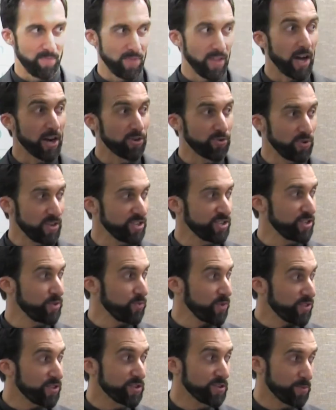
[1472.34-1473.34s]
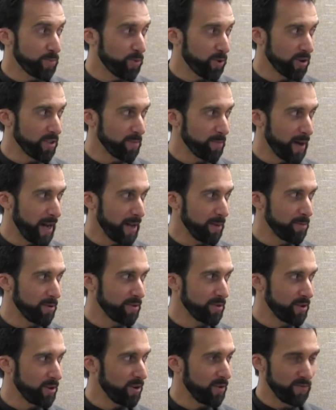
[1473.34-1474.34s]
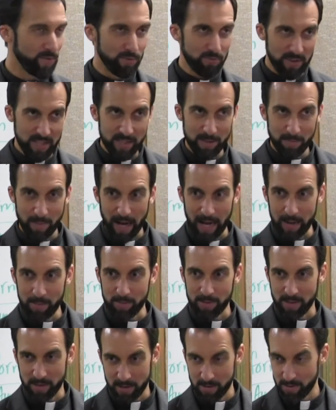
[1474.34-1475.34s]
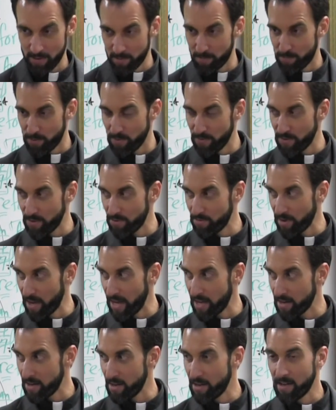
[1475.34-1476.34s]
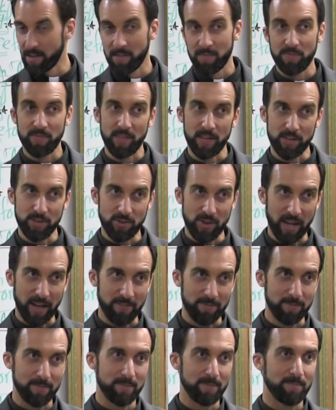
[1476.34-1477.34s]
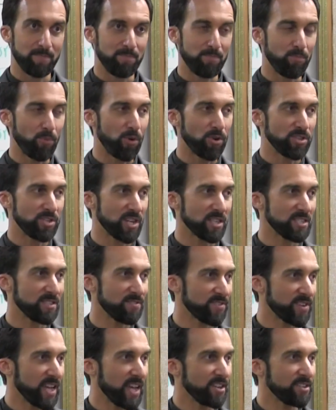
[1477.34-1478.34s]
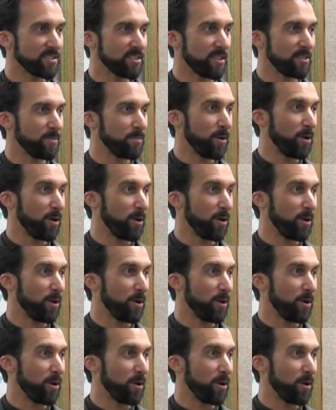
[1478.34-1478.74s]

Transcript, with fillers: A Christian with the support of the Bible. You know, if you read the Bible and you prove that you're right, then you have more justification than the